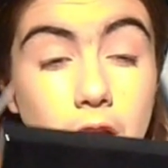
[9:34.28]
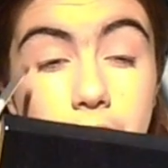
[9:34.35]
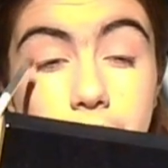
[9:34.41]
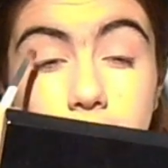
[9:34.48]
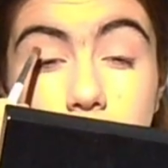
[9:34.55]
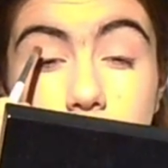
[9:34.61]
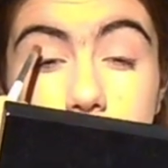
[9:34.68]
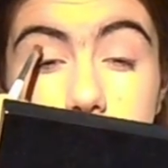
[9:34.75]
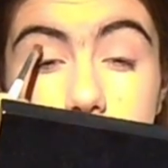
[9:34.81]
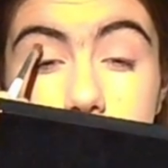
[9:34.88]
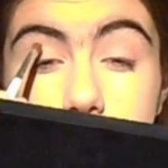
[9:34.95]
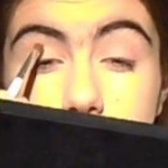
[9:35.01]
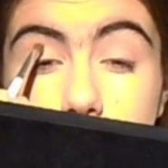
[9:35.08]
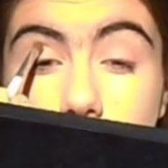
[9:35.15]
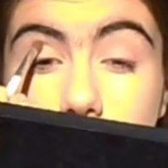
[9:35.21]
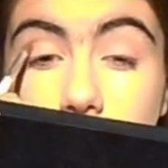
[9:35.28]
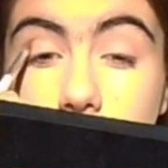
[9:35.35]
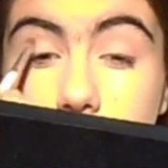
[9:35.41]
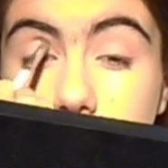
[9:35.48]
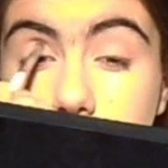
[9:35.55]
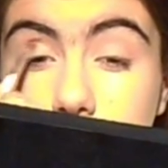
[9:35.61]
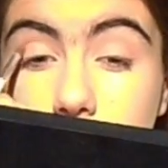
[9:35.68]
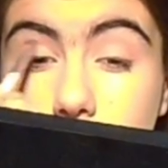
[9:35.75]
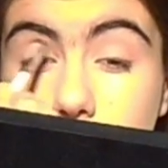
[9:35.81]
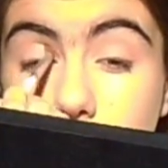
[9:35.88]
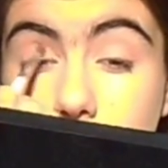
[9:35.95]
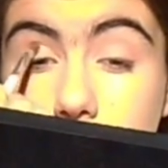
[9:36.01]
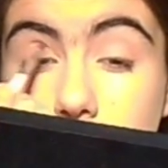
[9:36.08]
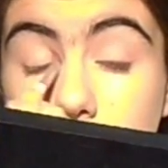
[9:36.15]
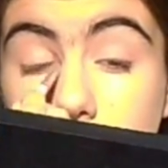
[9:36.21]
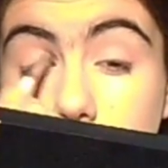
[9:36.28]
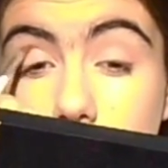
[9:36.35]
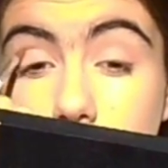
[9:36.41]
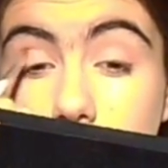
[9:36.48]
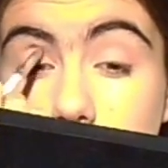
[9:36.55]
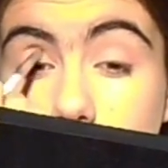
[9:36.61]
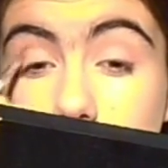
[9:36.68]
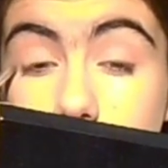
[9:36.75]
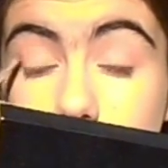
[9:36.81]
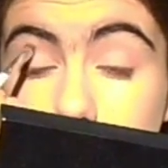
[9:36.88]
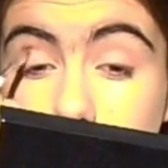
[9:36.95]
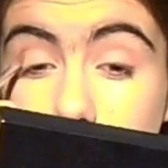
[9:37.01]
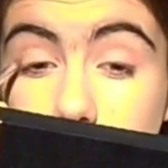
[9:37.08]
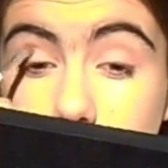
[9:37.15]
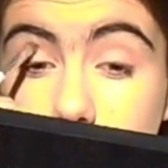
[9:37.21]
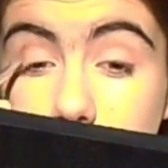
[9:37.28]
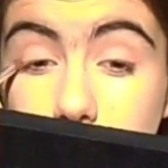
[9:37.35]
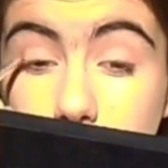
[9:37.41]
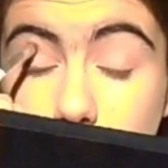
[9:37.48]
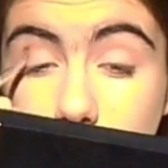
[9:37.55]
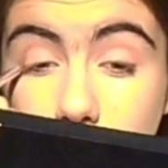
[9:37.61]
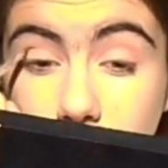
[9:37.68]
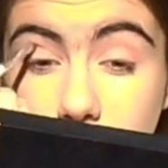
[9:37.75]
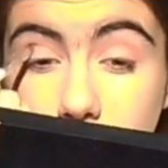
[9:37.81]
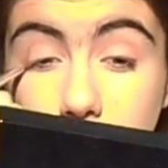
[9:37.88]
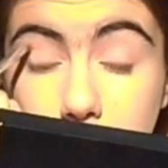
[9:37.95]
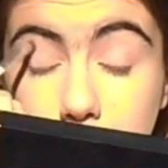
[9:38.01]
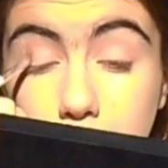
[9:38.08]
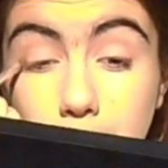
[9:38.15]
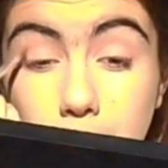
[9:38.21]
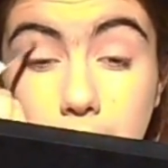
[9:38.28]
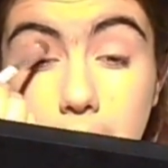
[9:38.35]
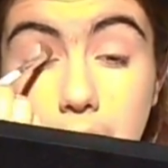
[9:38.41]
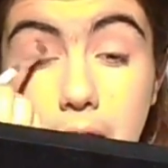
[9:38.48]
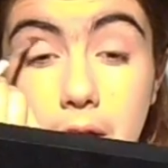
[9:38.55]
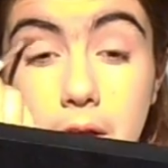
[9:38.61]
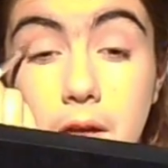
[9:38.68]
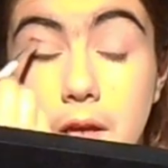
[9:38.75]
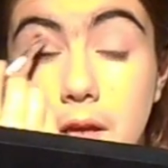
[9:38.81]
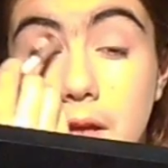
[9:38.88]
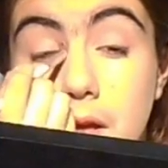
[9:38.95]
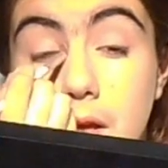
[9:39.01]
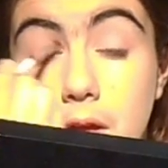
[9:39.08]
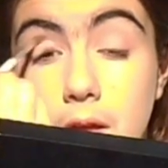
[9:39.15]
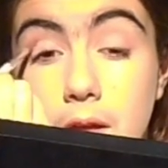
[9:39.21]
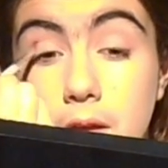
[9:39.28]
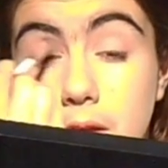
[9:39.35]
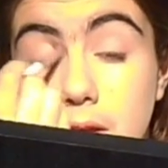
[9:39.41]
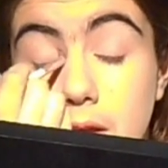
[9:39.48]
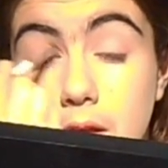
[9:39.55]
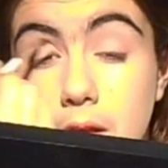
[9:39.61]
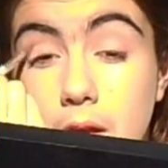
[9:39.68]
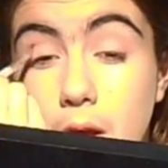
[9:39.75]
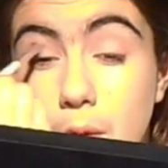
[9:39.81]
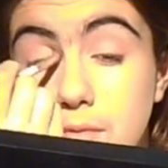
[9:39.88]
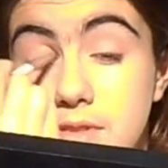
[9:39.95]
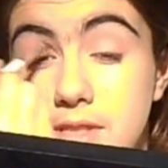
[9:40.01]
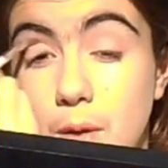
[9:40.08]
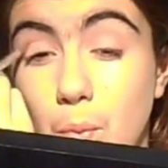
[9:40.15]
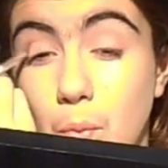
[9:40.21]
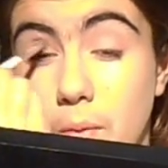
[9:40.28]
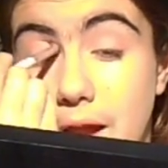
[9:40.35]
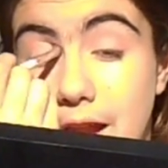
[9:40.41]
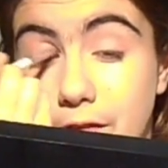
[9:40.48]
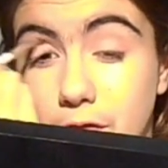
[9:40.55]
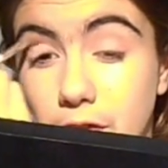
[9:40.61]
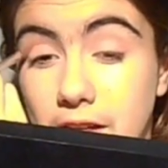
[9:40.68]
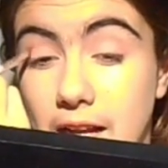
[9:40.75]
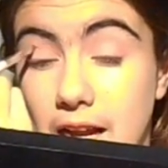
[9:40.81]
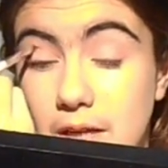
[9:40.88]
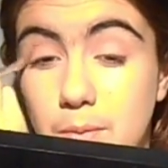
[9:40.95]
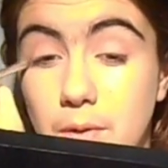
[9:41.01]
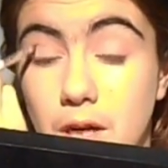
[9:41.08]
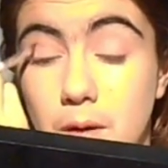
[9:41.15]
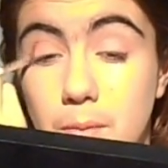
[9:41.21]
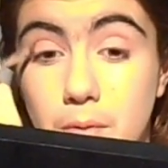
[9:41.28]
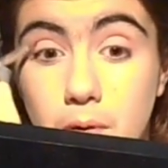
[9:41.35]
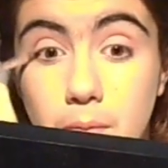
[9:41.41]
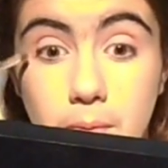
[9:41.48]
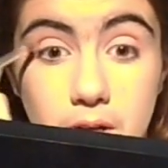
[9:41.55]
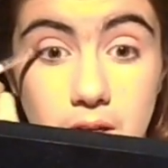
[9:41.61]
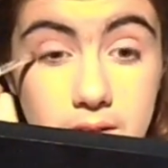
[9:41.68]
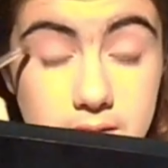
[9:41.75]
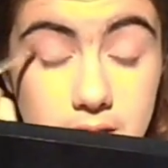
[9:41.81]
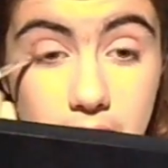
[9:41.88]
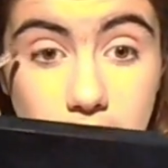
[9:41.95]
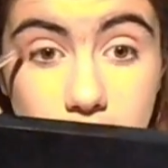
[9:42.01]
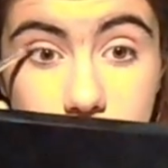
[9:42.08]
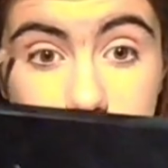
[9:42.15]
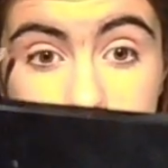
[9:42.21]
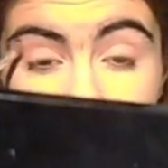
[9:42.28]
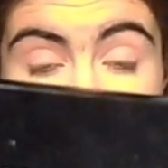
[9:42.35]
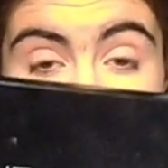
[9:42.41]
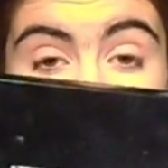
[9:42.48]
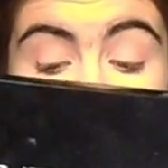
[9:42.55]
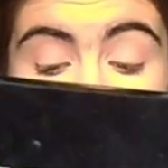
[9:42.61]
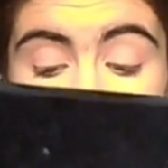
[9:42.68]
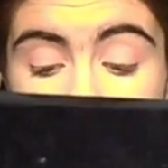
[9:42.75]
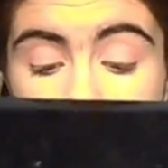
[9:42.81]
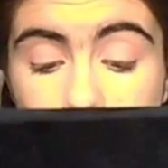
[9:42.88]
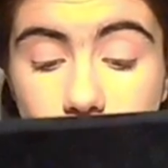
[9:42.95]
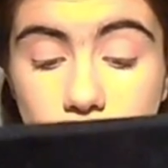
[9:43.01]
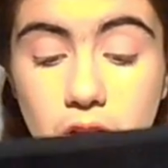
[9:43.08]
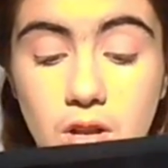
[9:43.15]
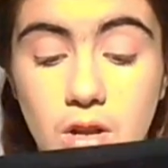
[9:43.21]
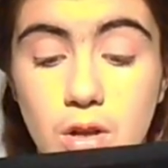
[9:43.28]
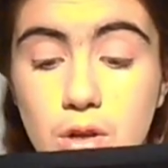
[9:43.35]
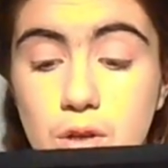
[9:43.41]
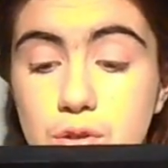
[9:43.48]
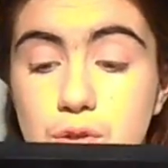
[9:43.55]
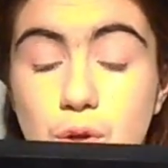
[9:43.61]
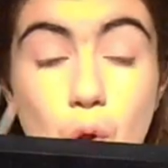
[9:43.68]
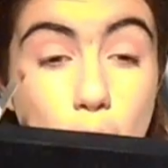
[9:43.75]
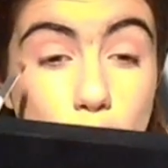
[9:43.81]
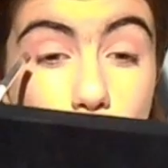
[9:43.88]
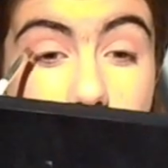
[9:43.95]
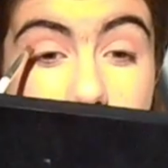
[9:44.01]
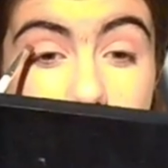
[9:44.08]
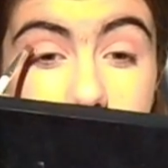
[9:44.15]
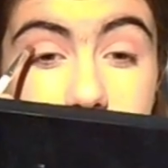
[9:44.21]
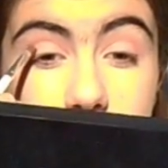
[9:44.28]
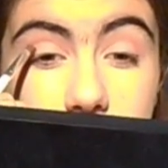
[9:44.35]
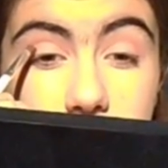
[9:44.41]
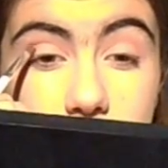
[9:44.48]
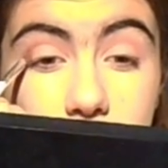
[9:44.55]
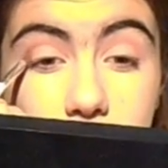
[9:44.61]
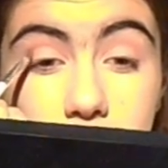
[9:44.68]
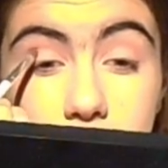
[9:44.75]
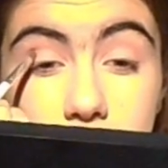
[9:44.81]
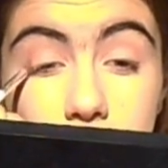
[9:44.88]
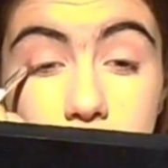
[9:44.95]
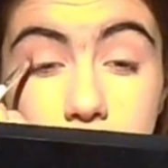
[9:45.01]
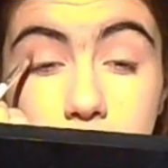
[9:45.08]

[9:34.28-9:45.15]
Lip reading: I feel like this look is really, really pretty, but like, I wouldn't say everyday wearable, but it's like definitely not too out there. Like,